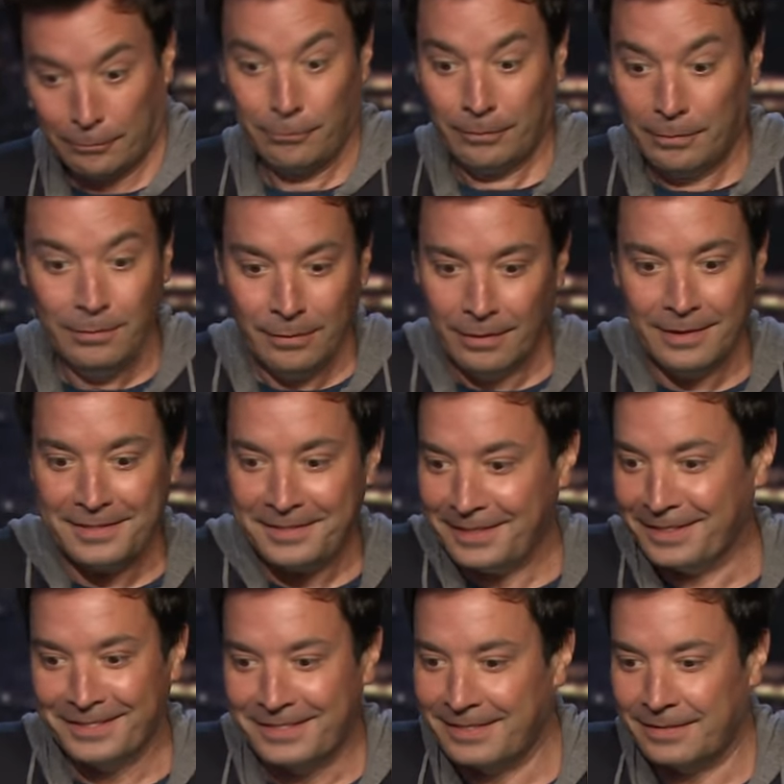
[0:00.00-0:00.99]
Ooh, that
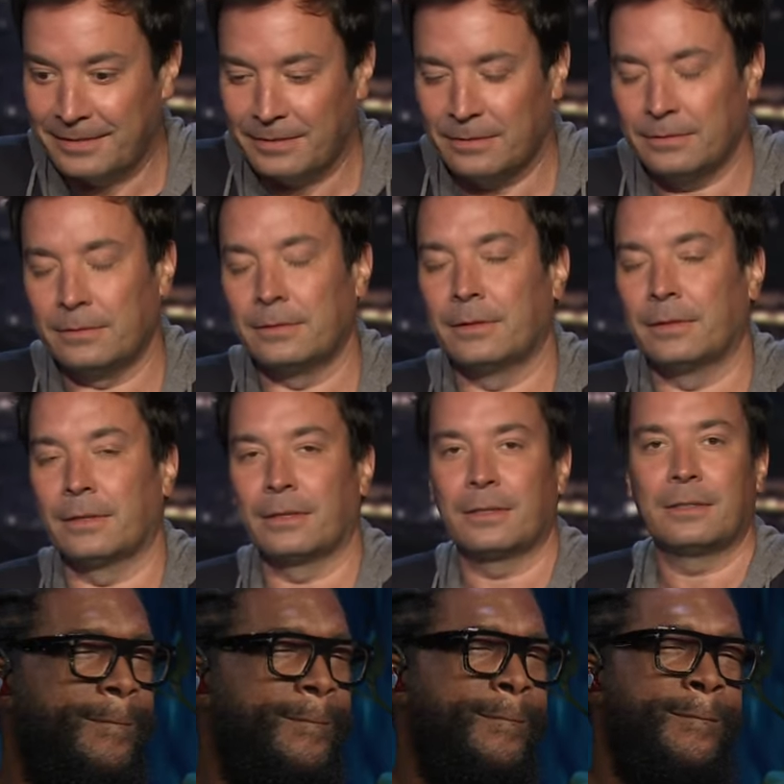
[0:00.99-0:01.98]
sounds.
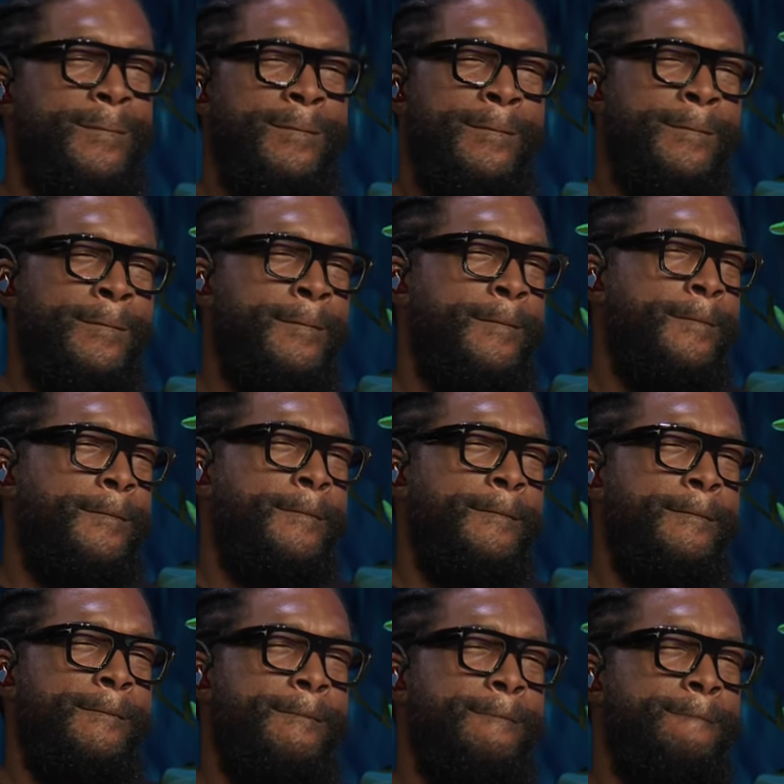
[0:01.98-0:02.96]
Uh,
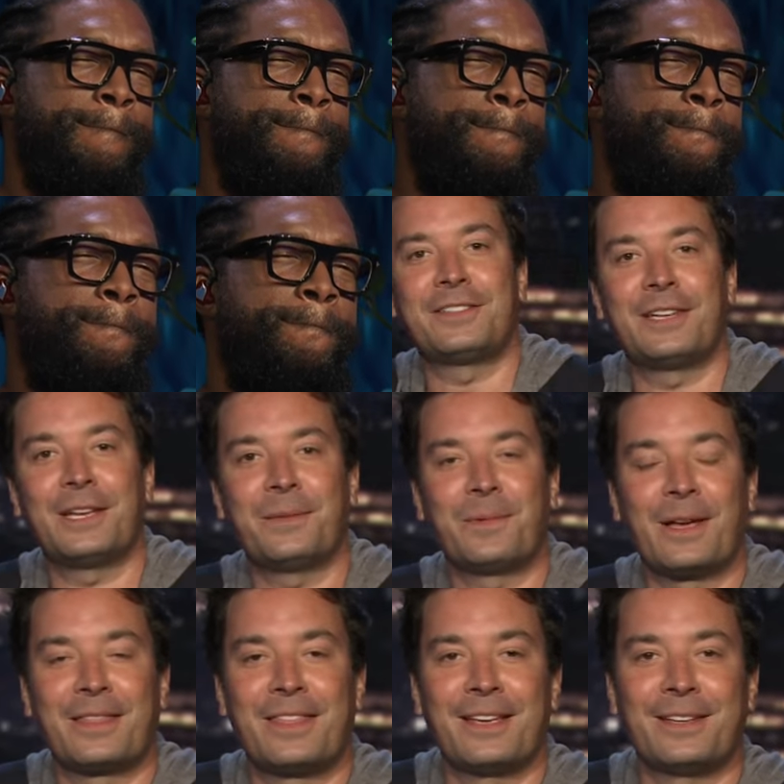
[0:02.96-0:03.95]
meanwhile, just when it seemed
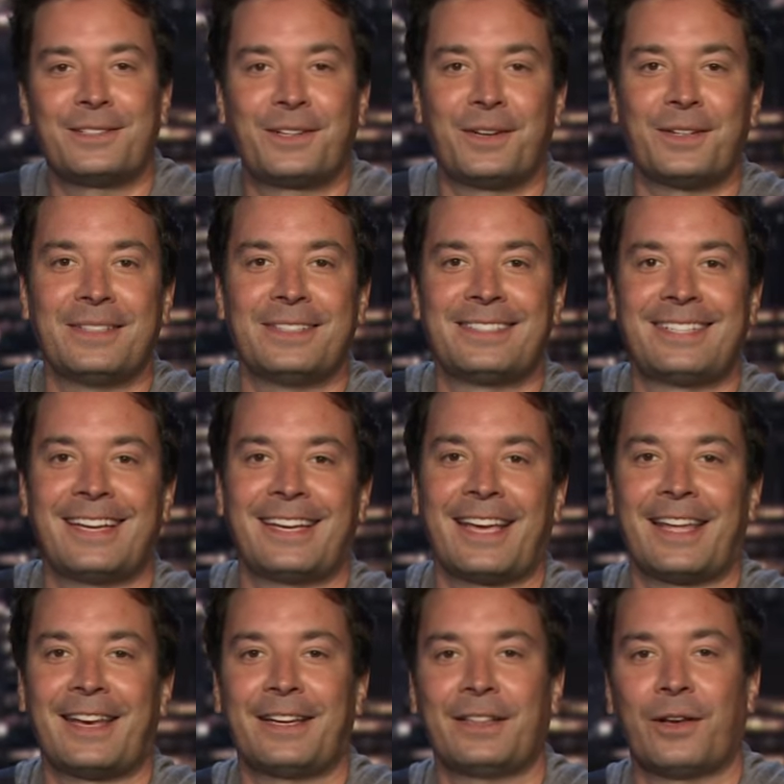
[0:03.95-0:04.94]
like things couldn't sink
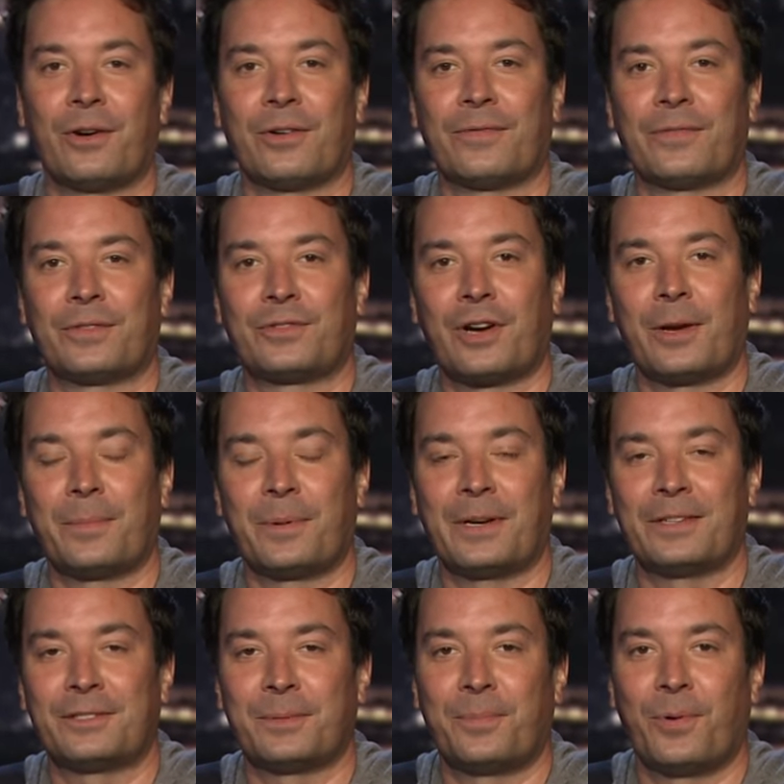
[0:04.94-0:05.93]
any lower for Trump and
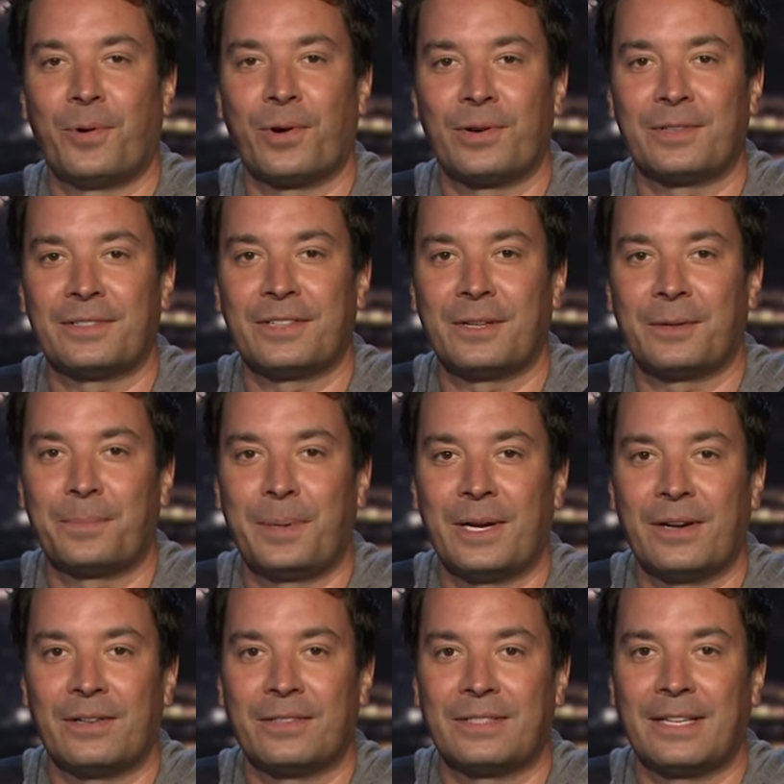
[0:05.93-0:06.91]
his supporters, it
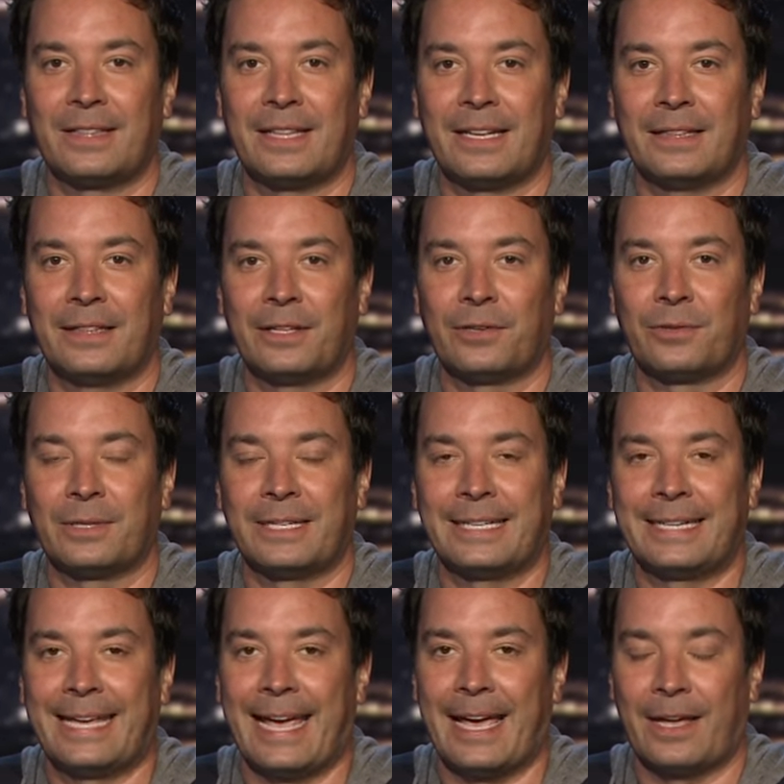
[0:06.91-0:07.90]
appears that they literally
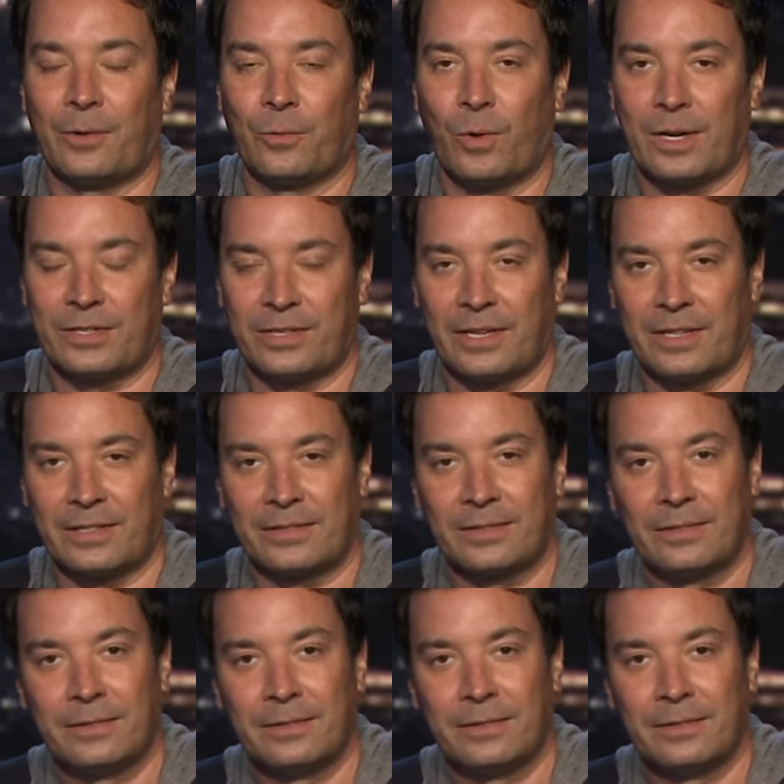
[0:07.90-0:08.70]
can. Watch this.